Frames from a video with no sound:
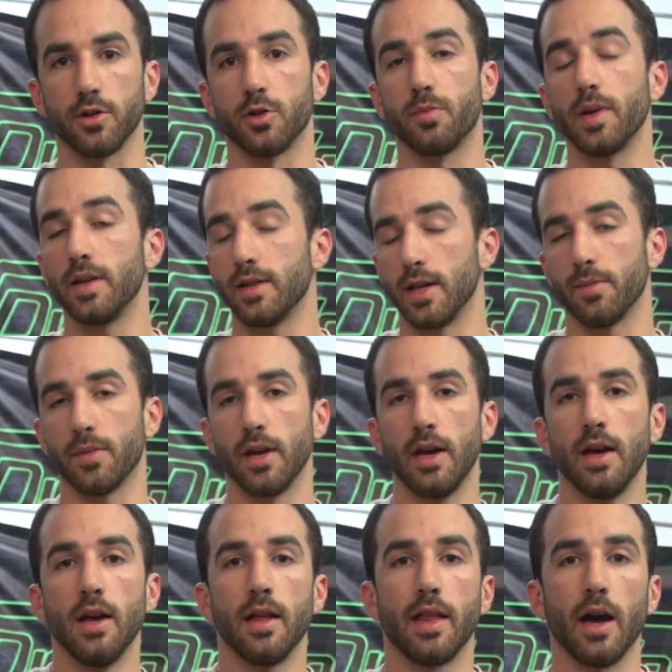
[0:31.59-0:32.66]
It's been dipped
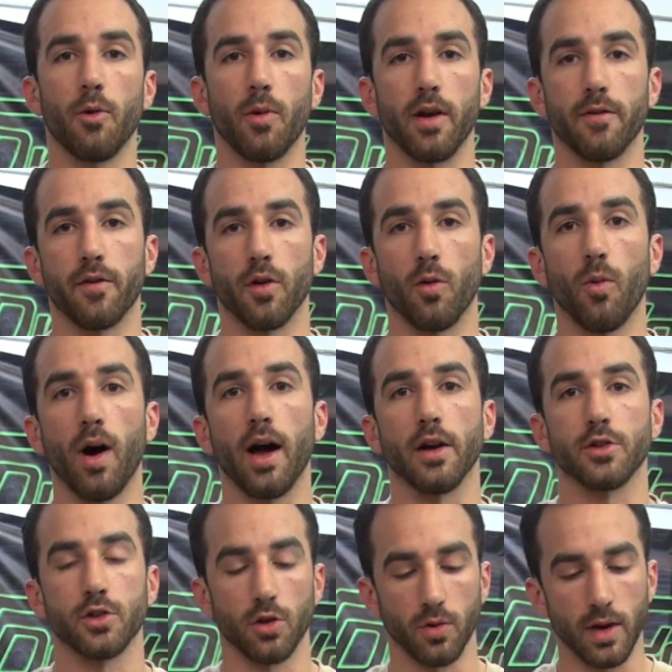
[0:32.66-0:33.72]
that way for a while.
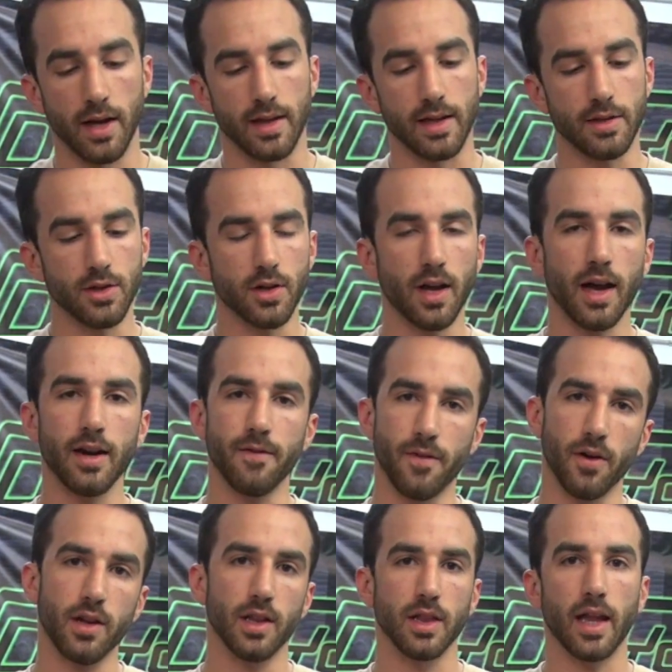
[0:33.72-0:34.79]
So these are kind of
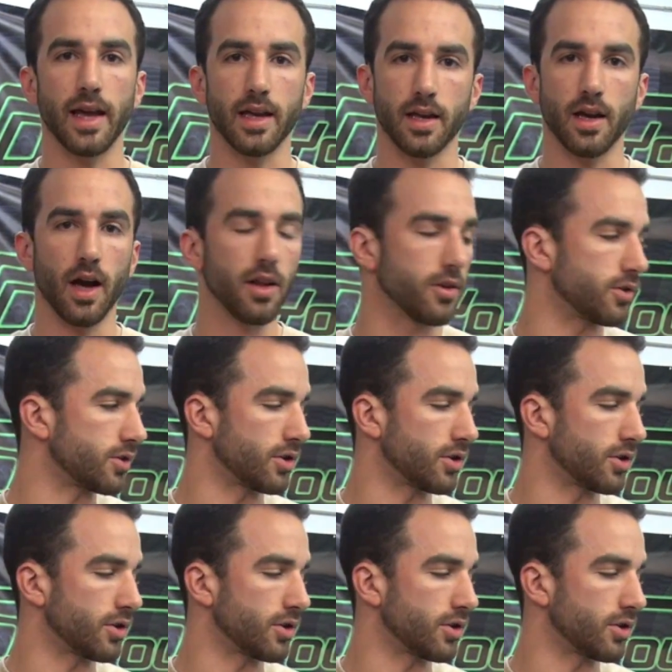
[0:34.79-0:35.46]
very light colors.